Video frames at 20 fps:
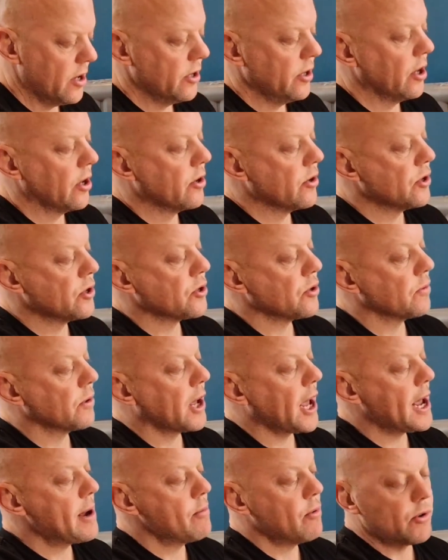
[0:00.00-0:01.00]
you can use some
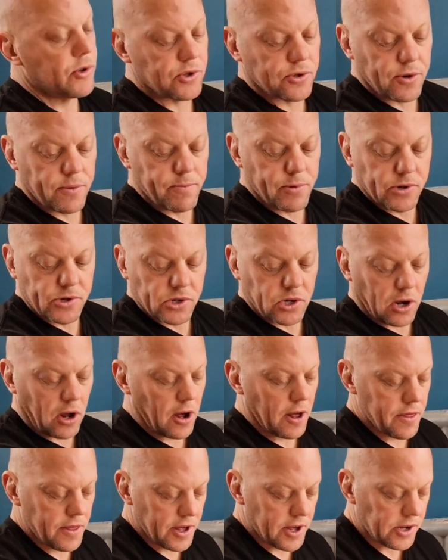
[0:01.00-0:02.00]
cable strippers
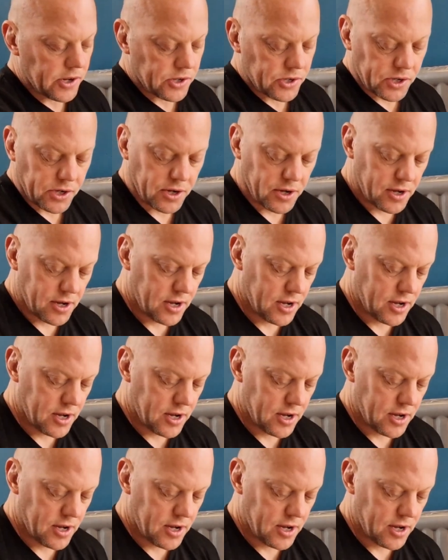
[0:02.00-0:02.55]
like this,